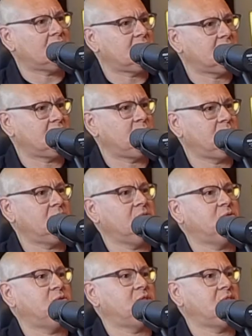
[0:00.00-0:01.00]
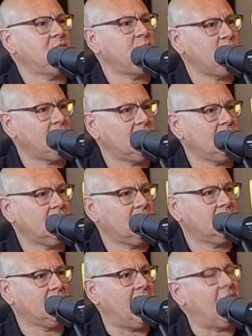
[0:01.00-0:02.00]
since we've seen you, I
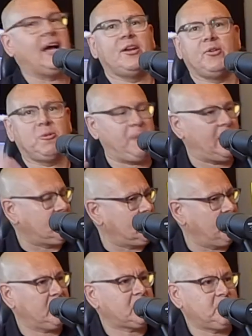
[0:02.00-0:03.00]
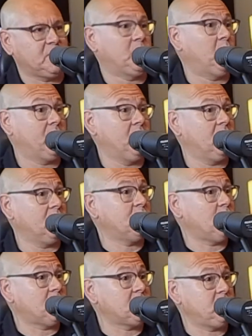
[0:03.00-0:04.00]
think. I know the pandemic's been going on, of
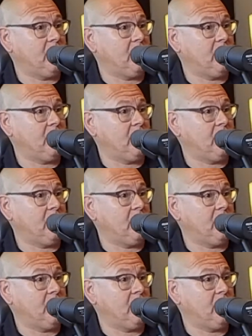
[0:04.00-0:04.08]
course, so